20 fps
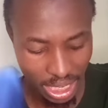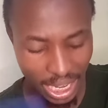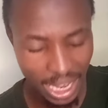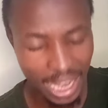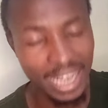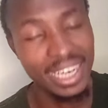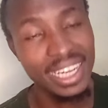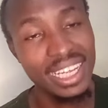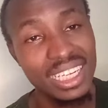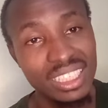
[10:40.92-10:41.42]

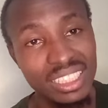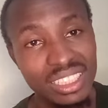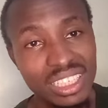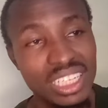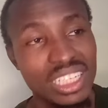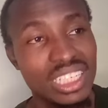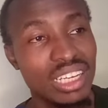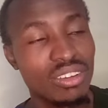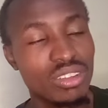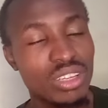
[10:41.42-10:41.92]
And then
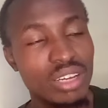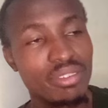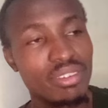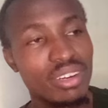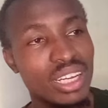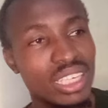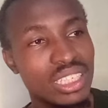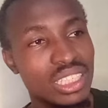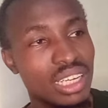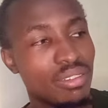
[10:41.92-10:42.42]
the South
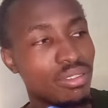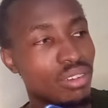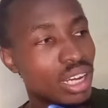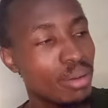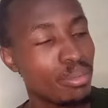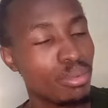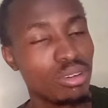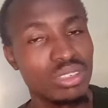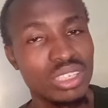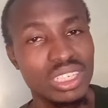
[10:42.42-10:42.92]
Africans have
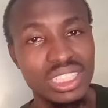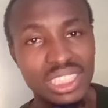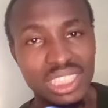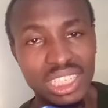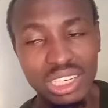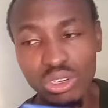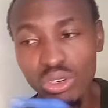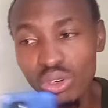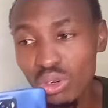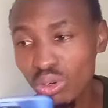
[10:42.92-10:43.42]
come out and
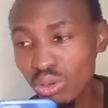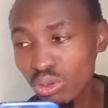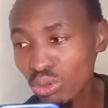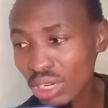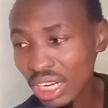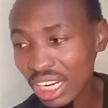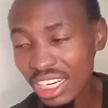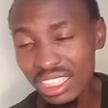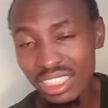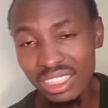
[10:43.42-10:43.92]
said, no, you
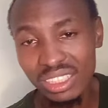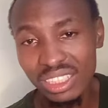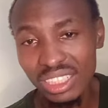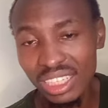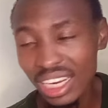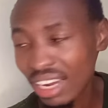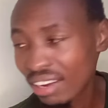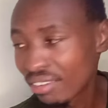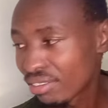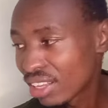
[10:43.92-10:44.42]
can't
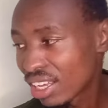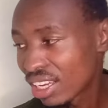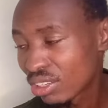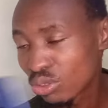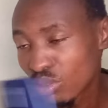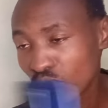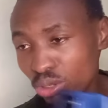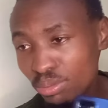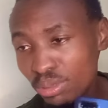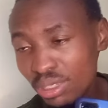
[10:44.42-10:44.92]
have that
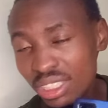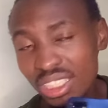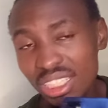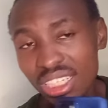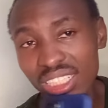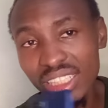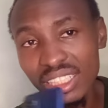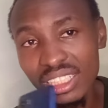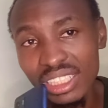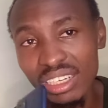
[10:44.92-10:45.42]
good
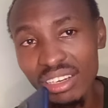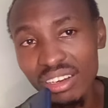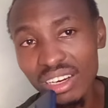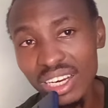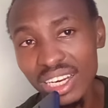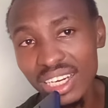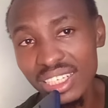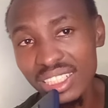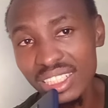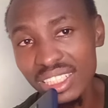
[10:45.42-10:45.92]
businesses now,
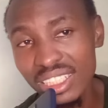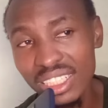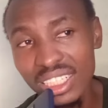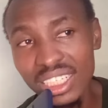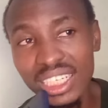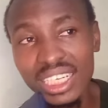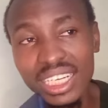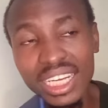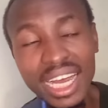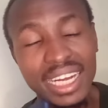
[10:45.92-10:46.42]
can't.
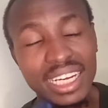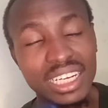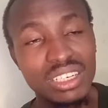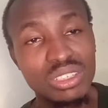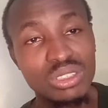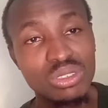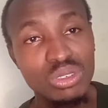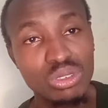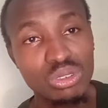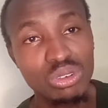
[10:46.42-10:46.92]
And it
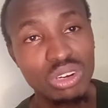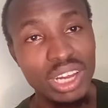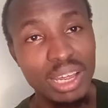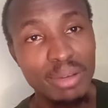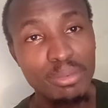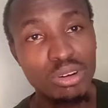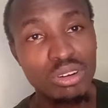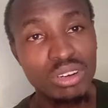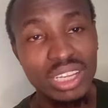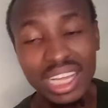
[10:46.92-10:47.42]
is not only
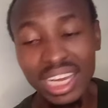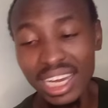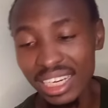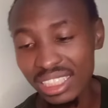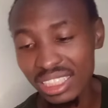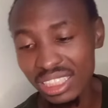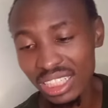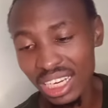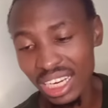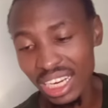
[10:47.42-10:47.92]
about
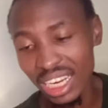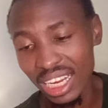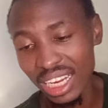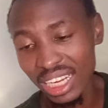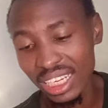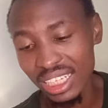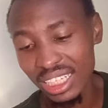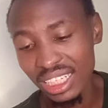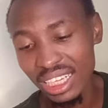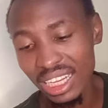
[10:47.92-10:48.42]
that.
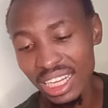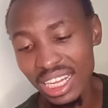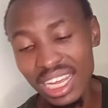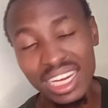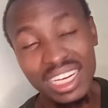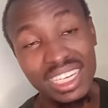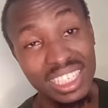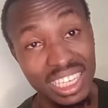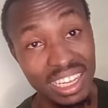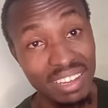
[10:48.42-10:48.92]
There
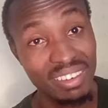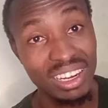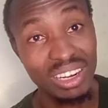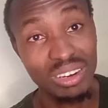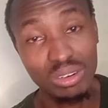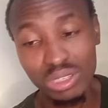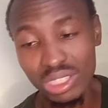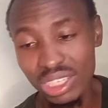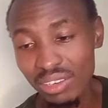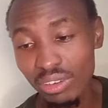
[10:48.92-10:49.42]
are
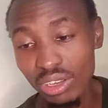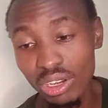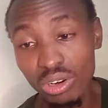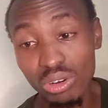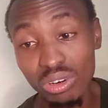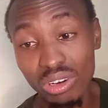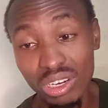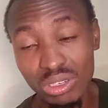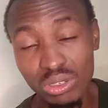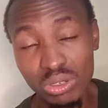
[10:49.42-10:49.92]

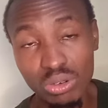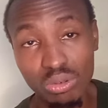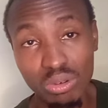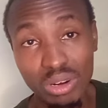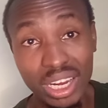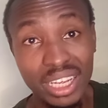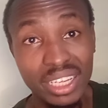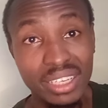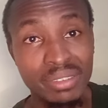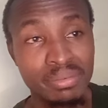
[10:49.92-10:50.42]
several reasons
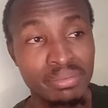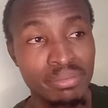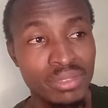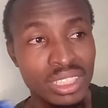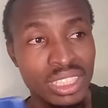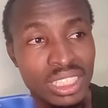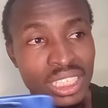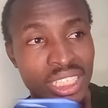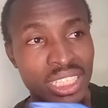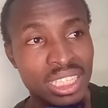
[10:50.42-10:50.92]
why
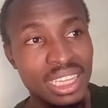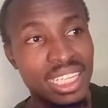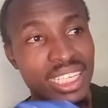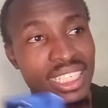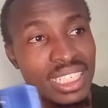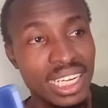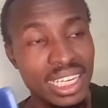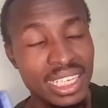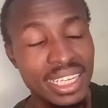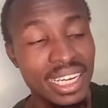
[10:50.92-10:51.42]

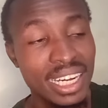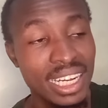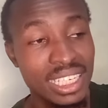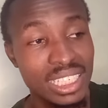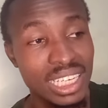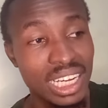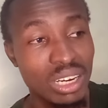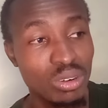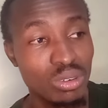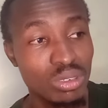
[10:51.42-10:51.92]
these
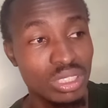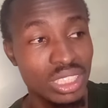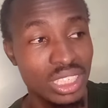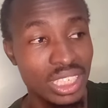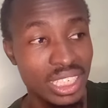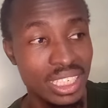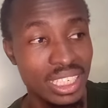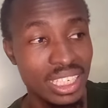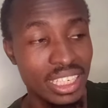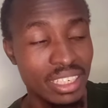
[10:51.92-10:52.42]
Nigerians are not
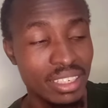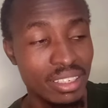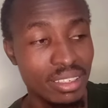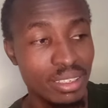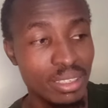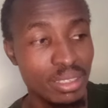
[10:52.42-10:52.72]
needed.